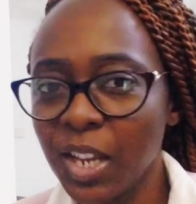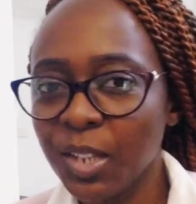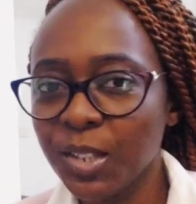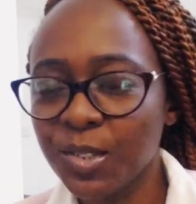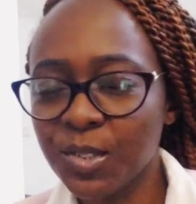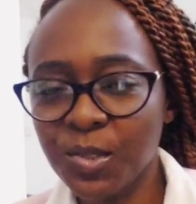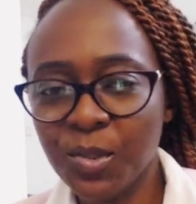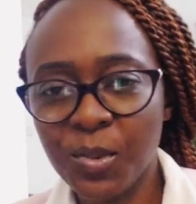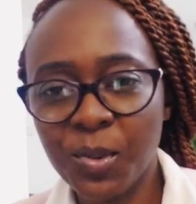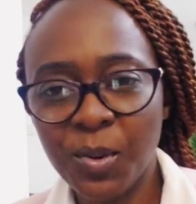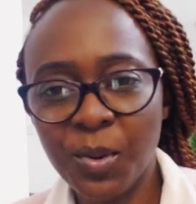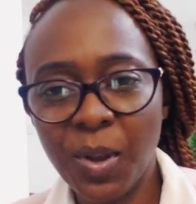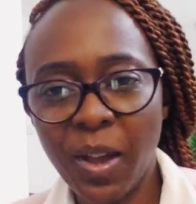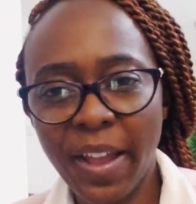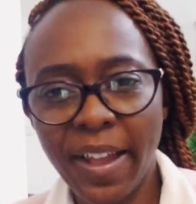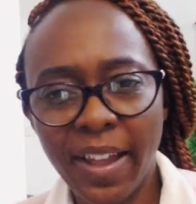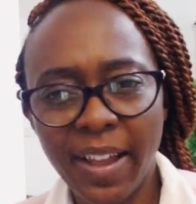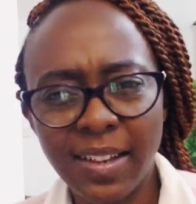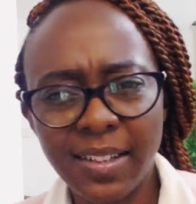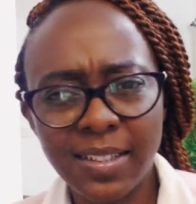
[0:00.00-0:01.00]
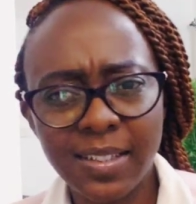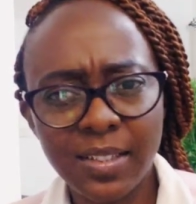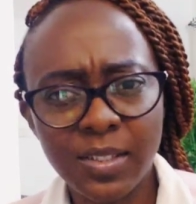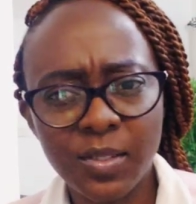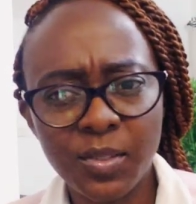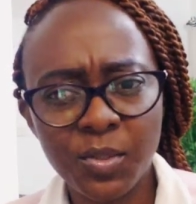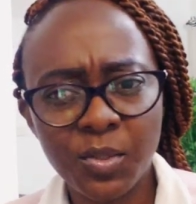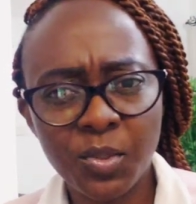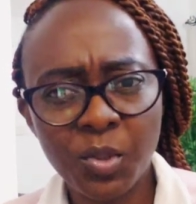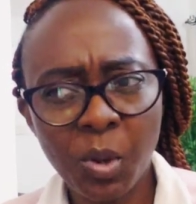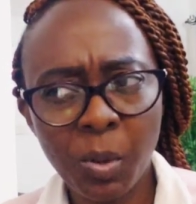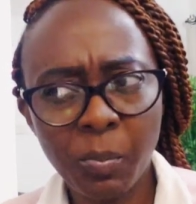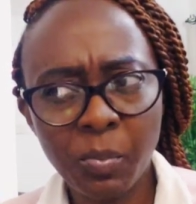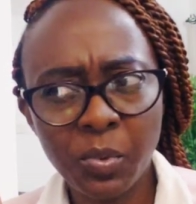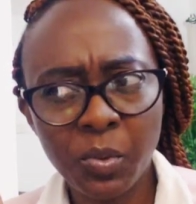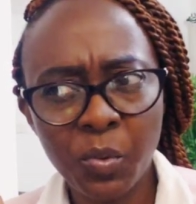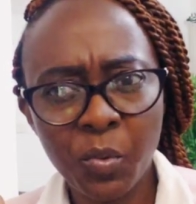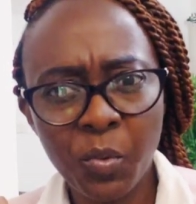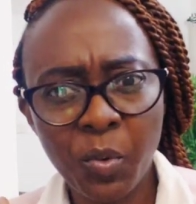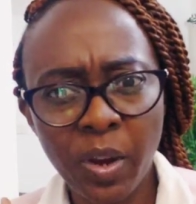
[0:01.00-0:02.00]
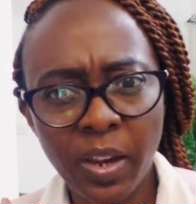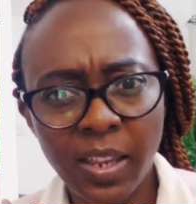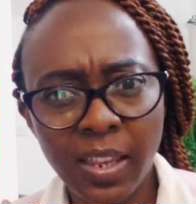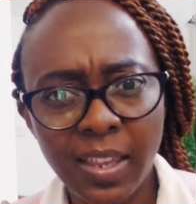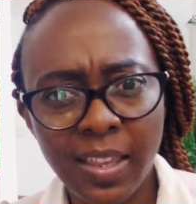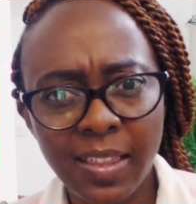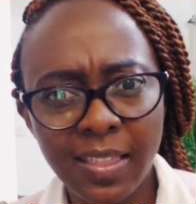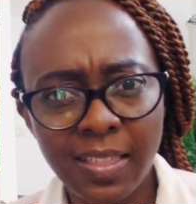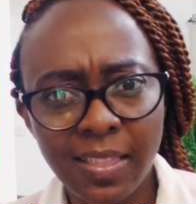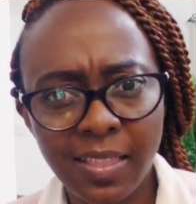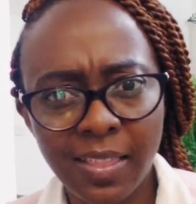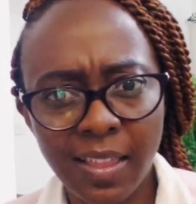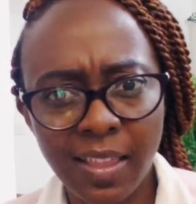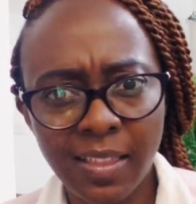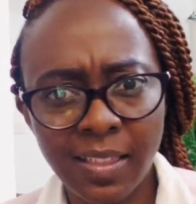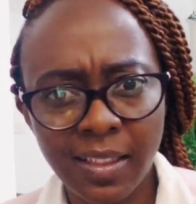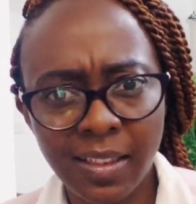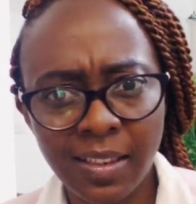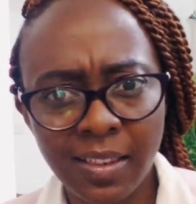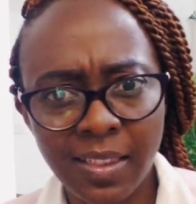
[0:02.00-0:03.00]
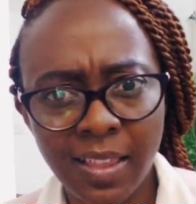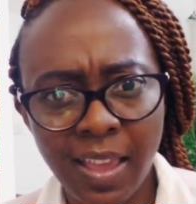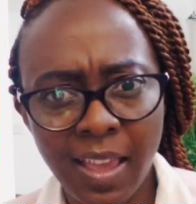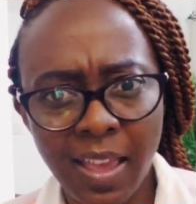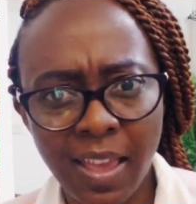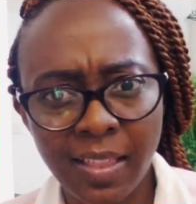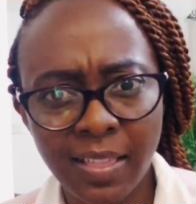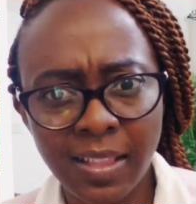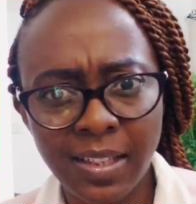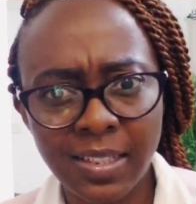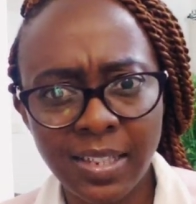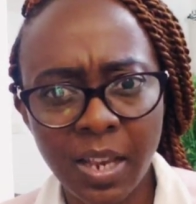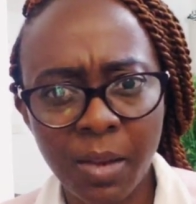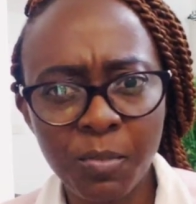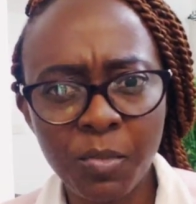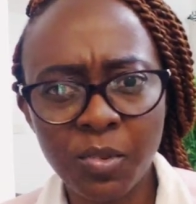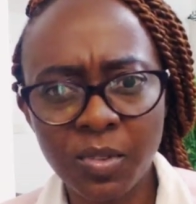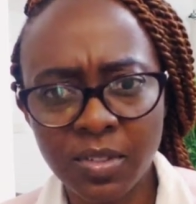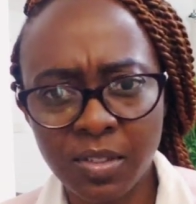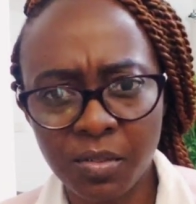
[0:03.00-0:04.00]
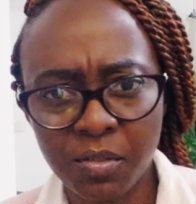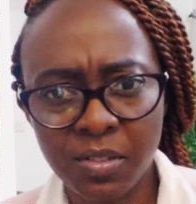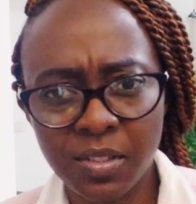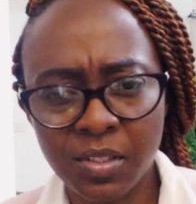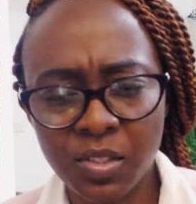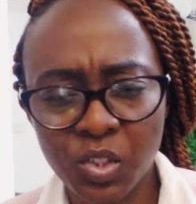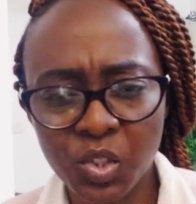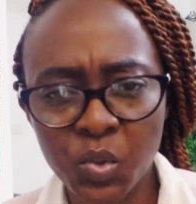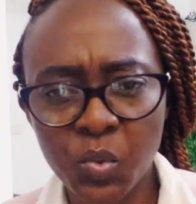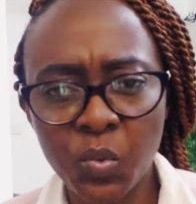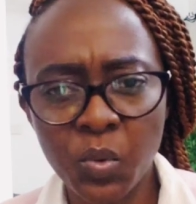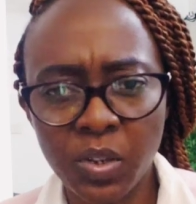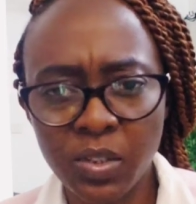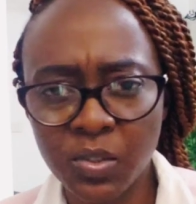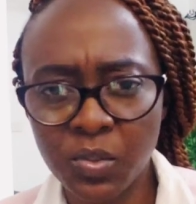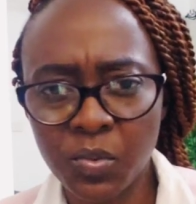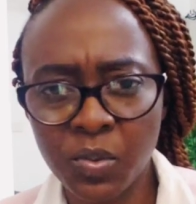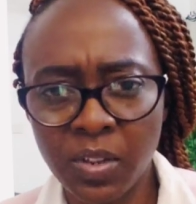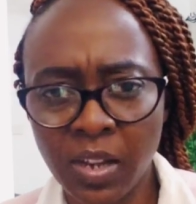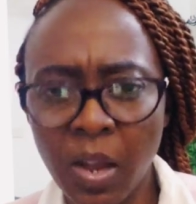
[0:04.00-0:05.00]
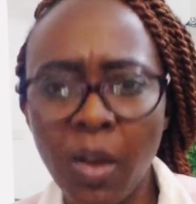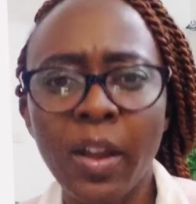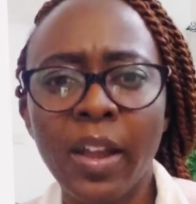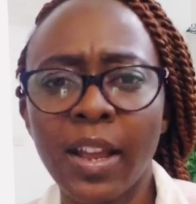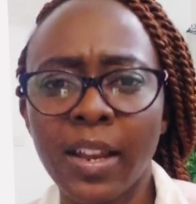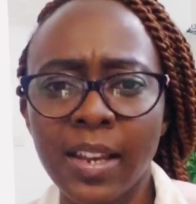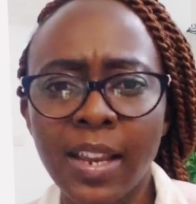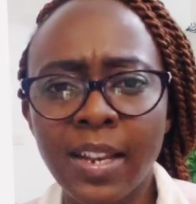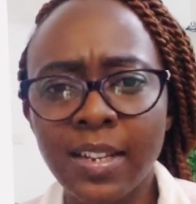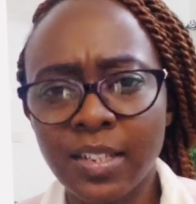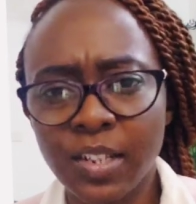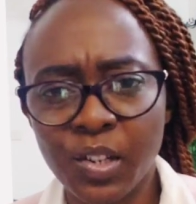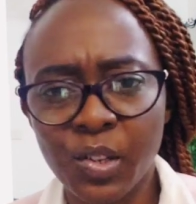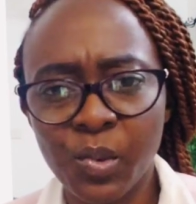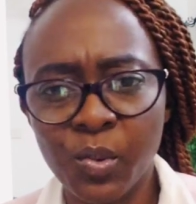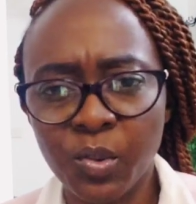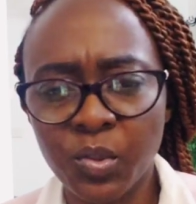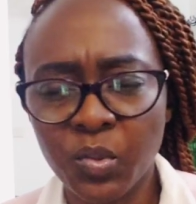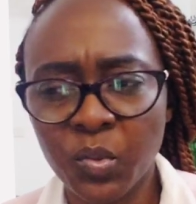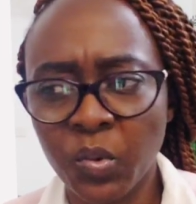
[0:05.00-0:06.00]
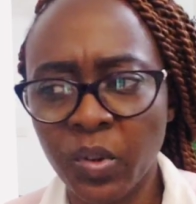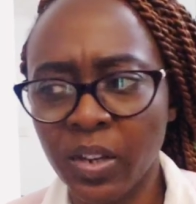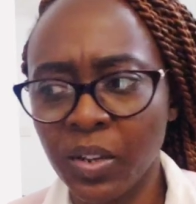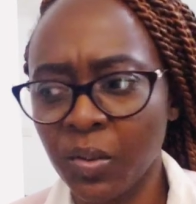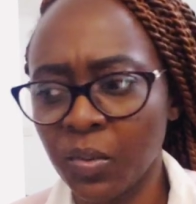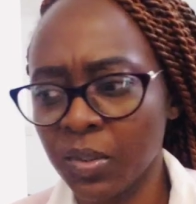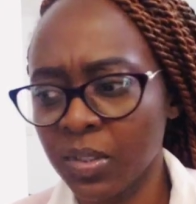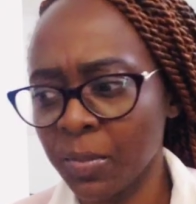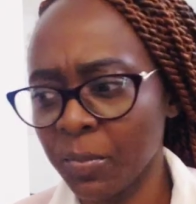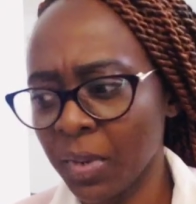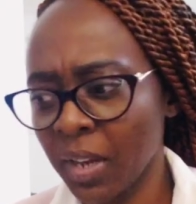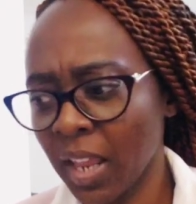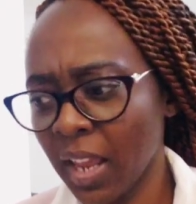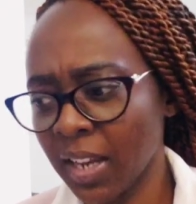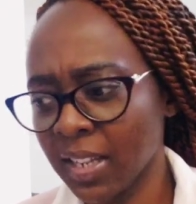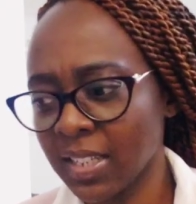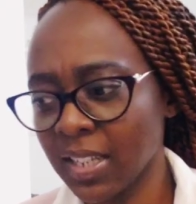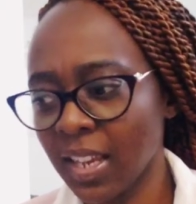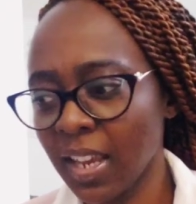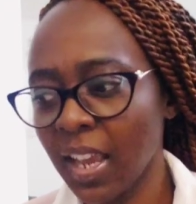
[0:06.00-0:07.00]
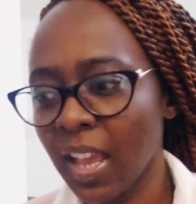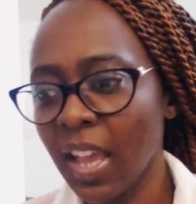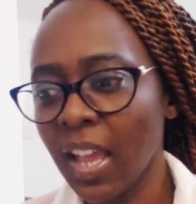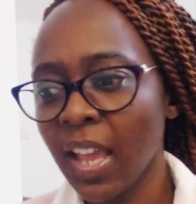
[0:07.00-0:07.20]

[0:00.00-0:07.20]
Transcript: So I had stopped working th th there at the time because I was in school and school, now I had entered law school and it was a bit hectic,